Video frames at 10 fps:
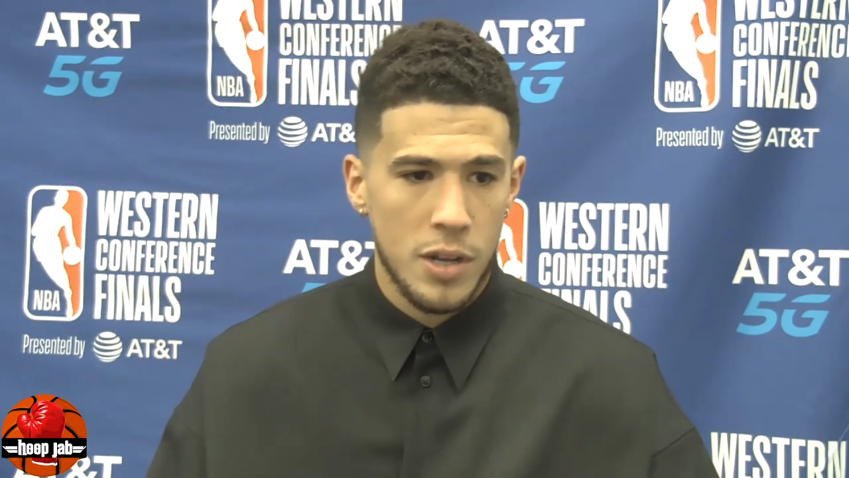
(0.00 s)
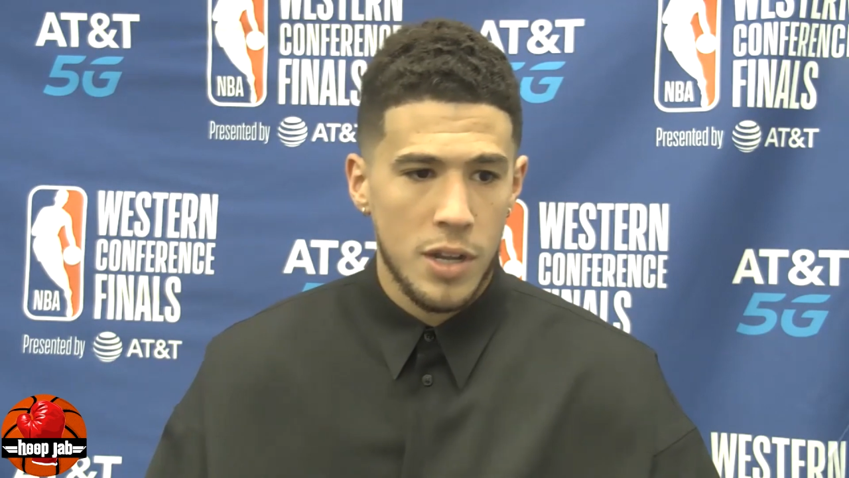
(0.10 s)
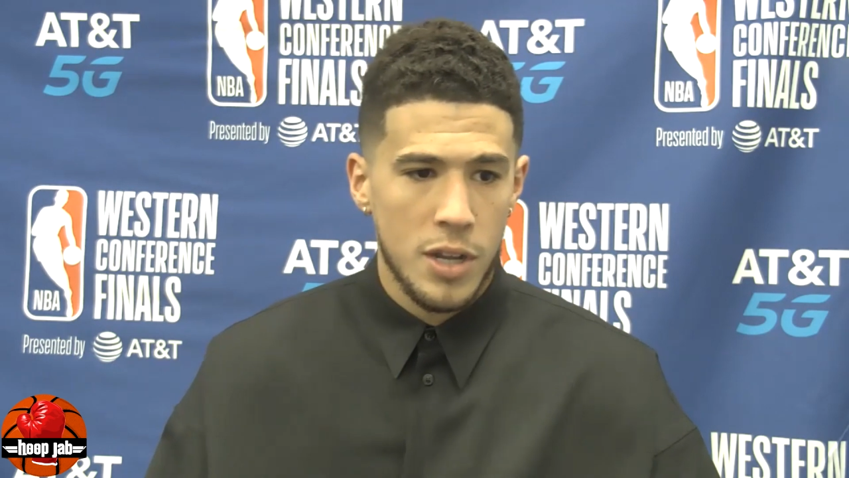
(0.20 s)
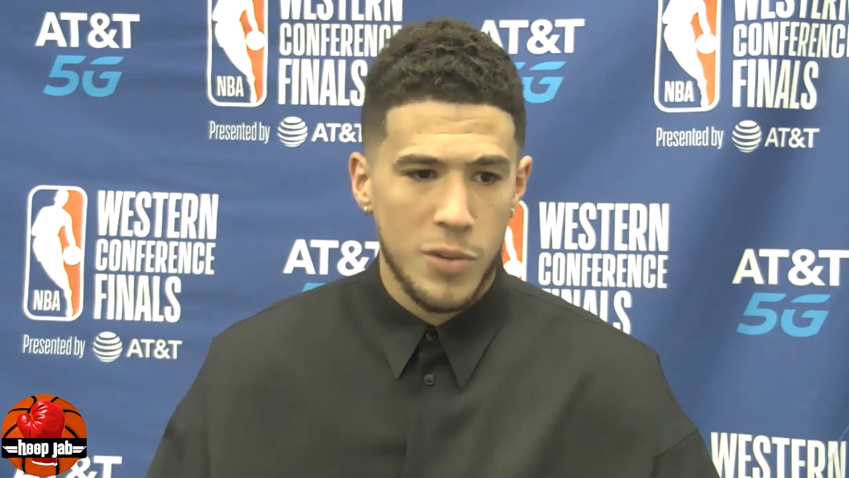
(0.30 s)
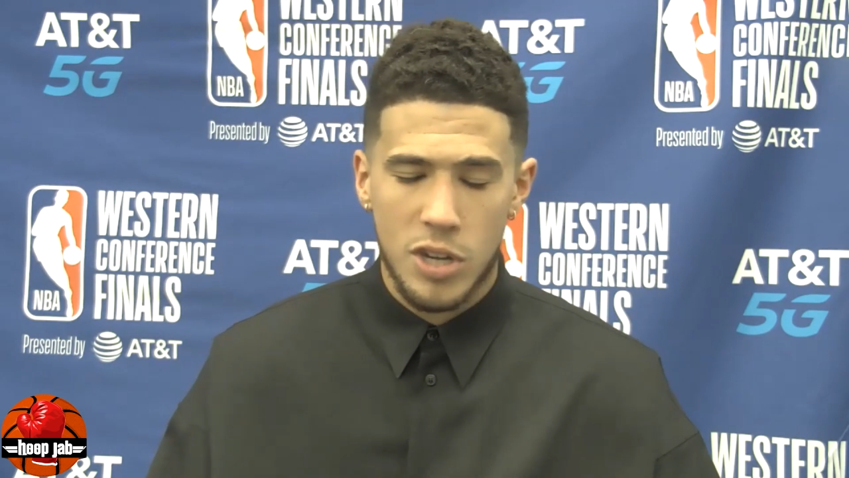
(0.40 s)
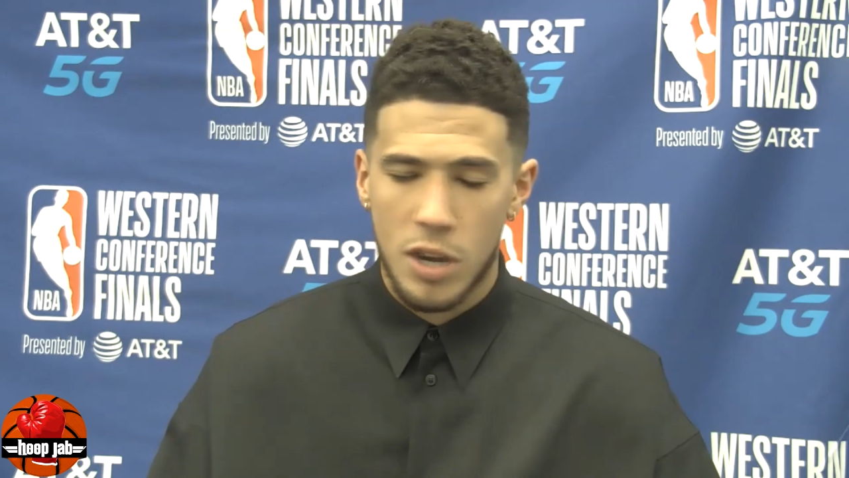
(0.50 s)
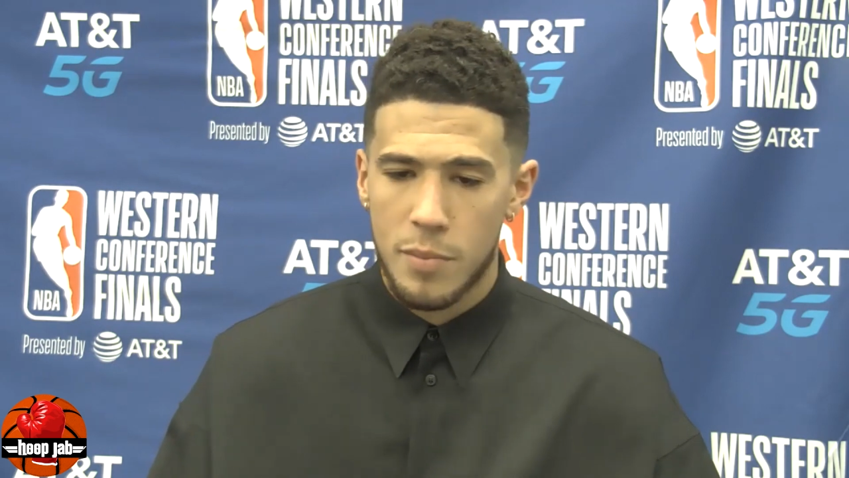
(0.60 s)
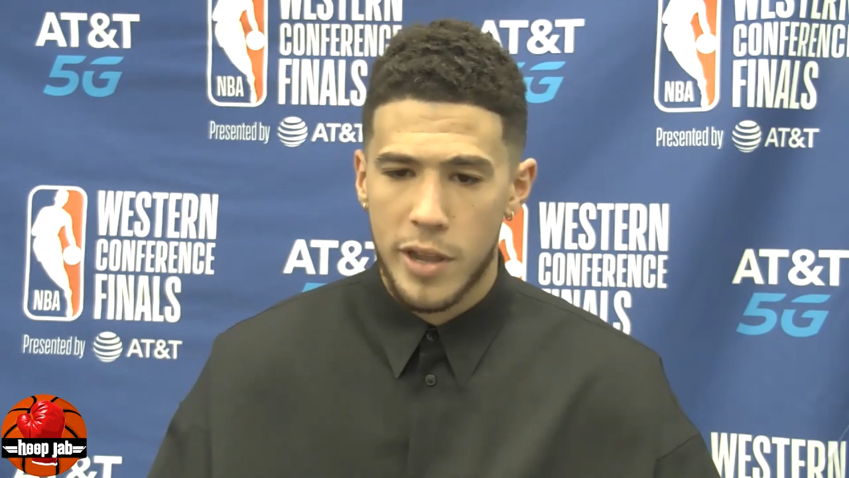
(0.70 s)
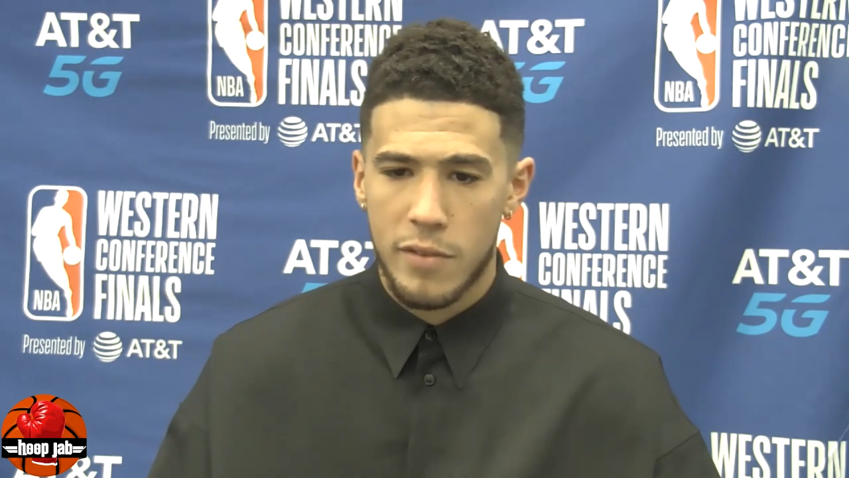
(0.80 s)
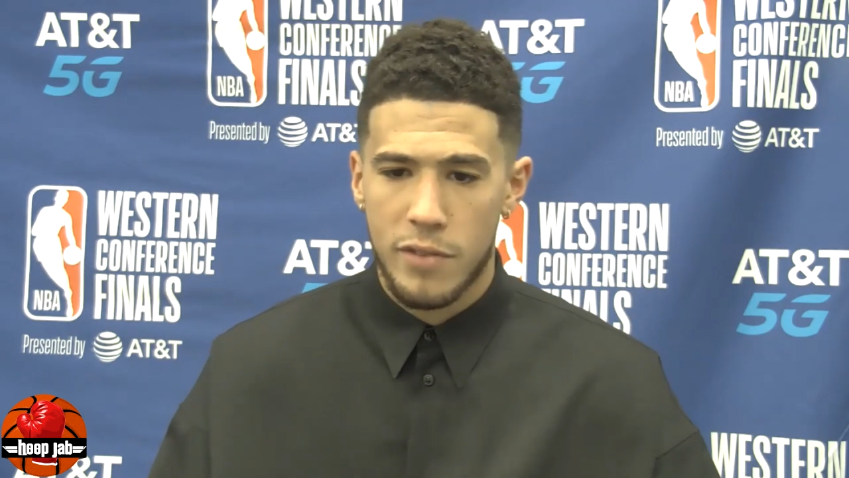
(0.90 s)
we try to
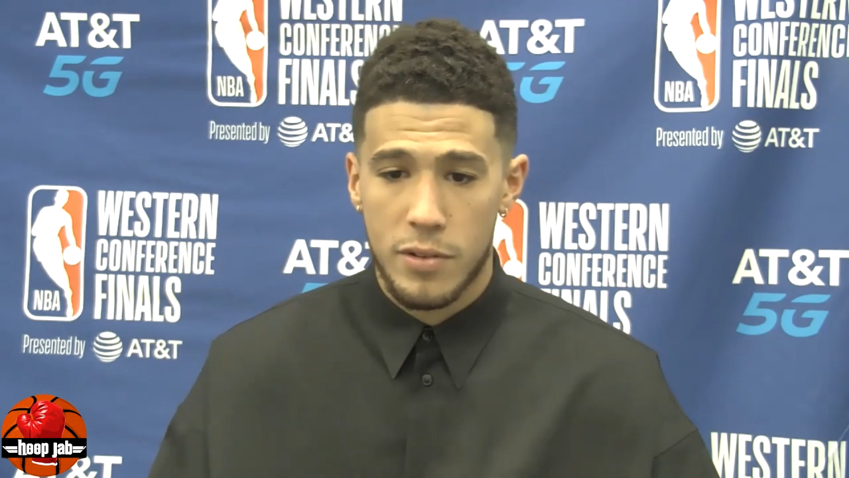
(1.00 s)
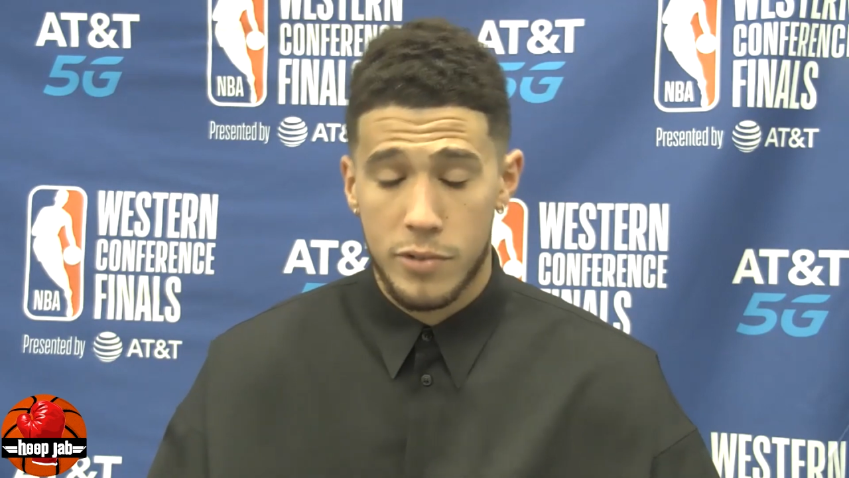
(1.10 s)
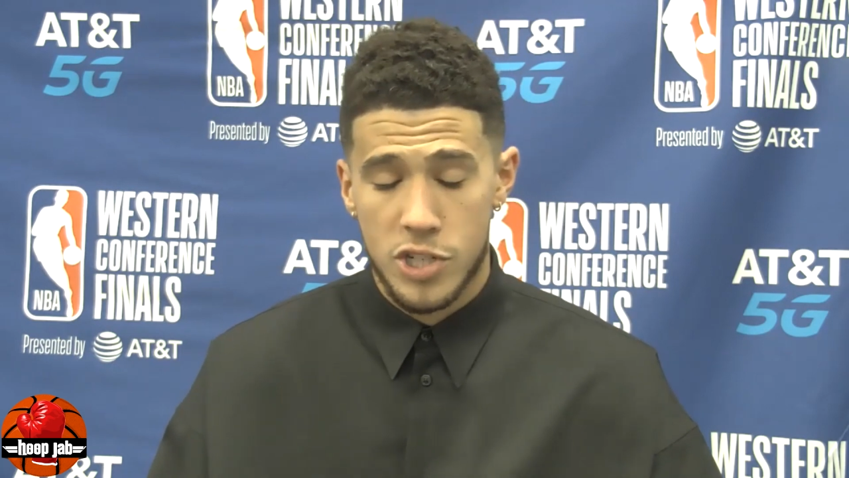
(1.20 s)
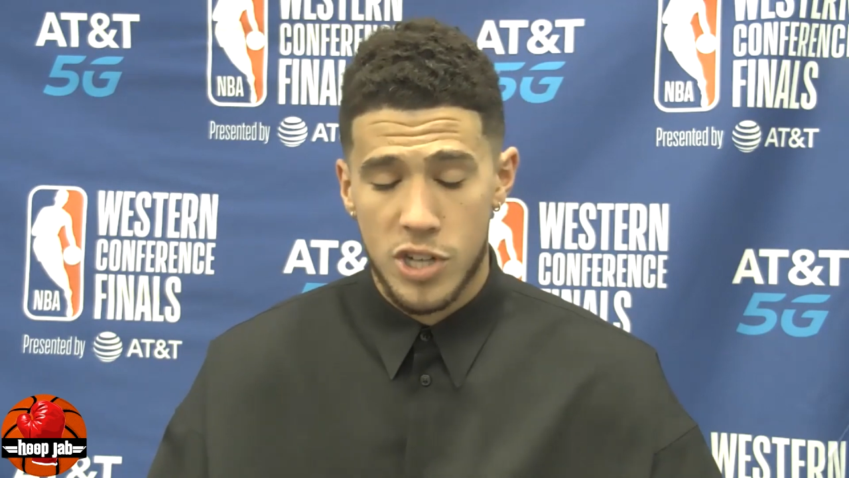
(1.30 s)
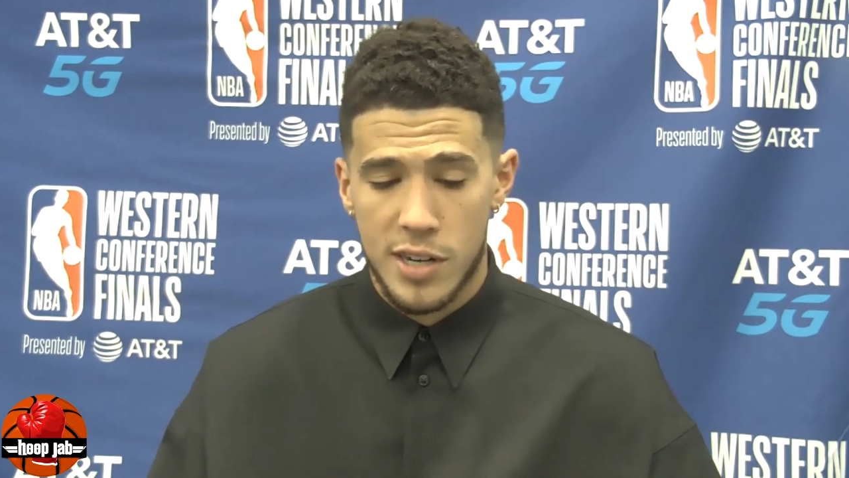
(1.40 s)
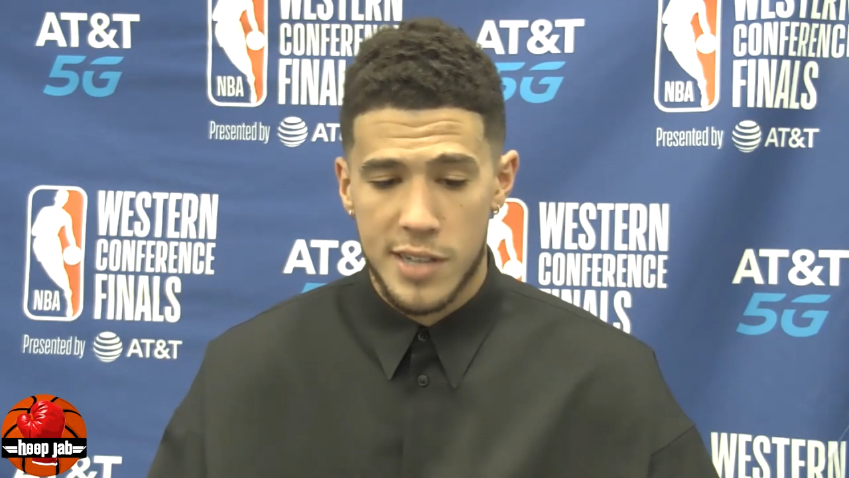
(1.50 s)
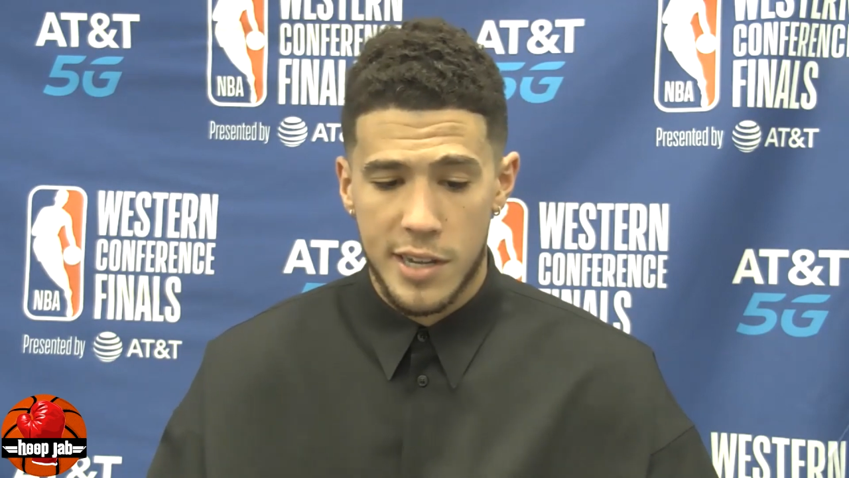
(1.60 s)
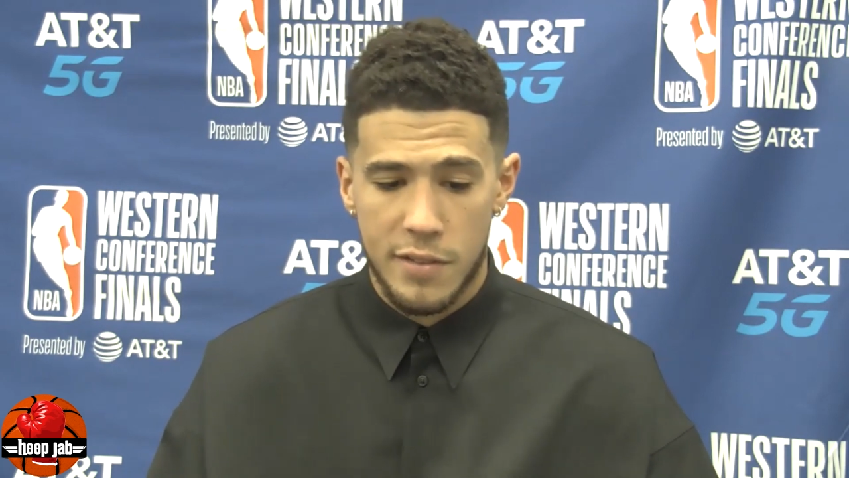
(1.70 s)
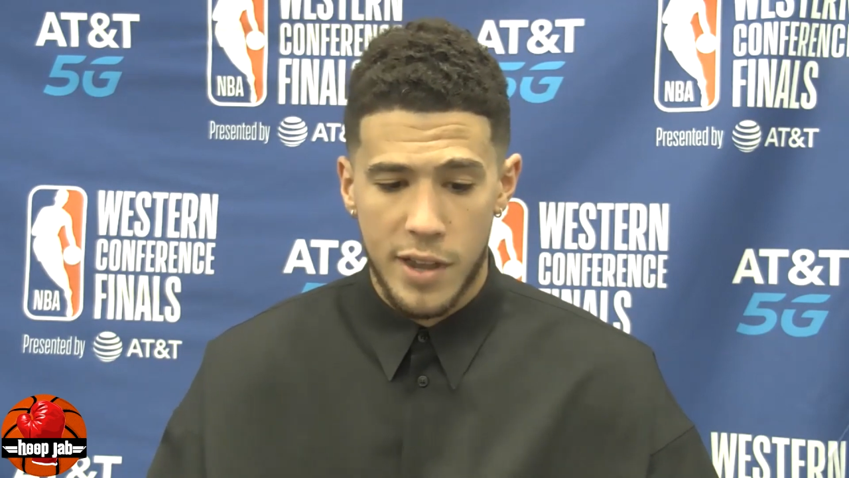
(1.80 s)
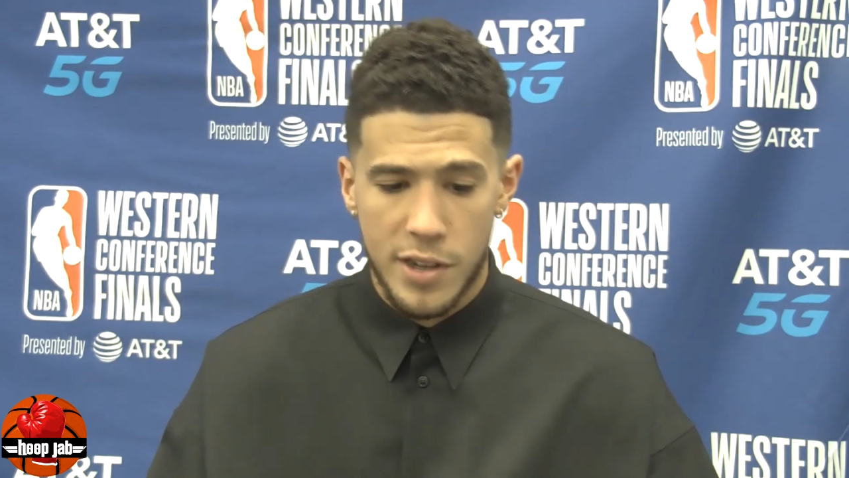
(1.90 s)
make it, we try to take
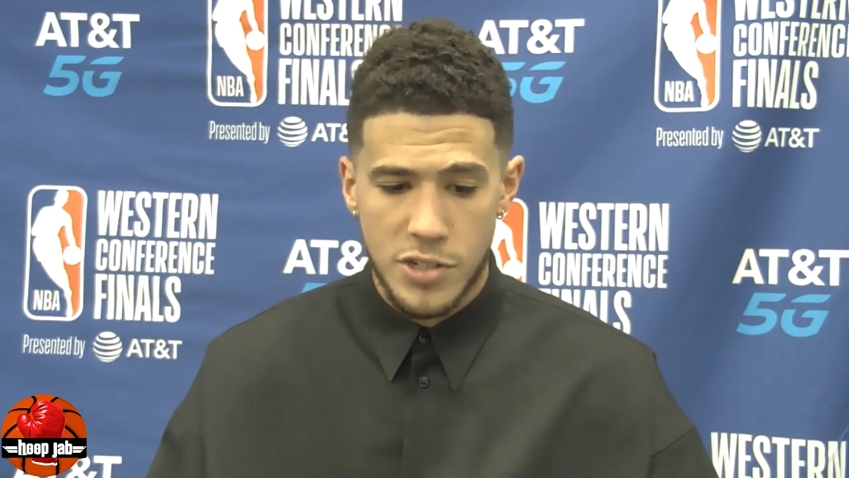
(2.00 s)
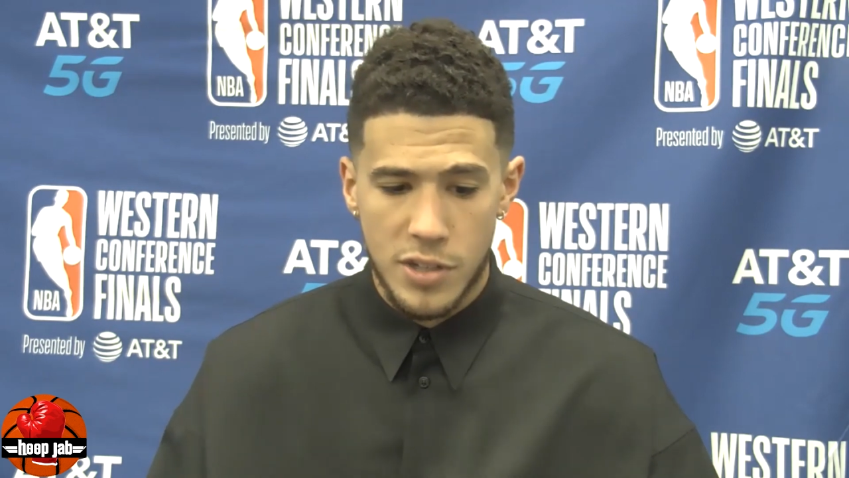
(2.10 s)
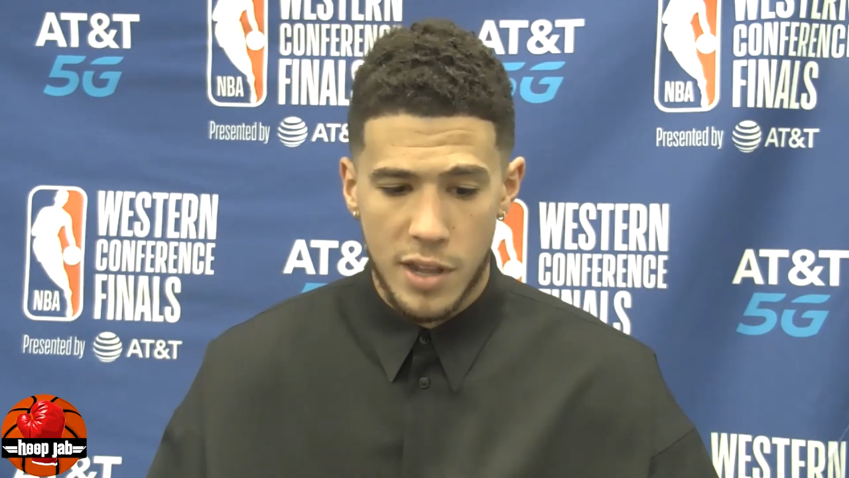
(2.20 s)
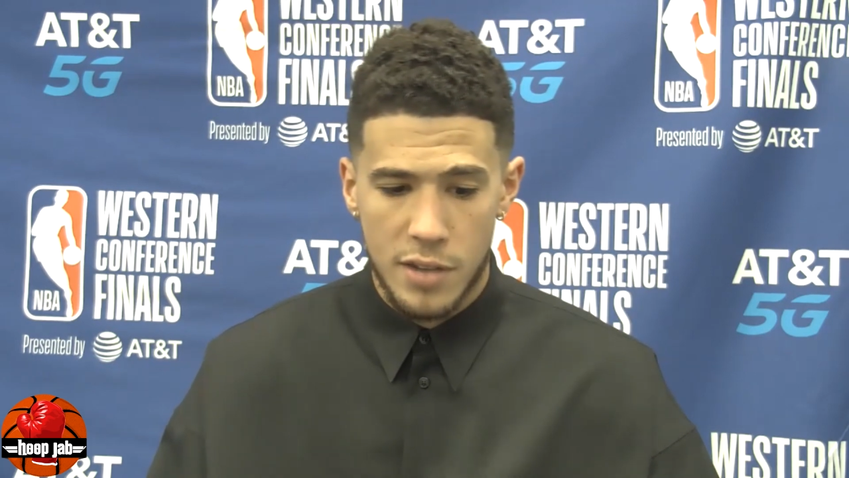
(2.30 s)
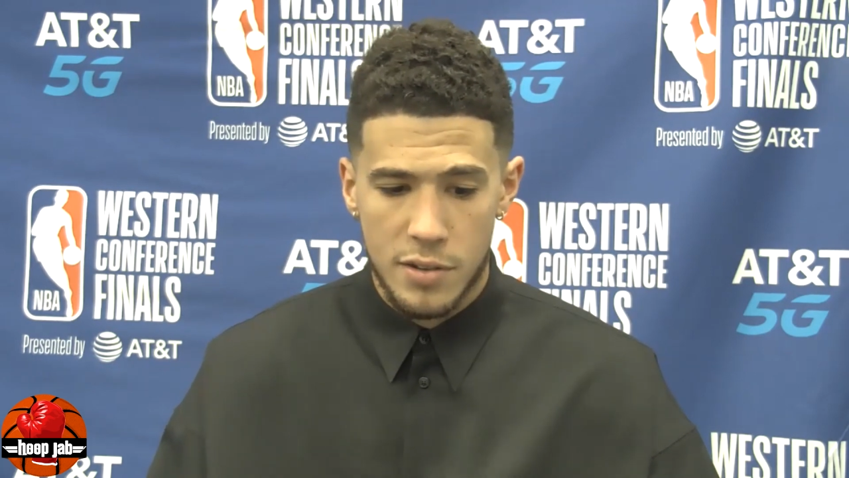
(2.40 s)
advantage of that.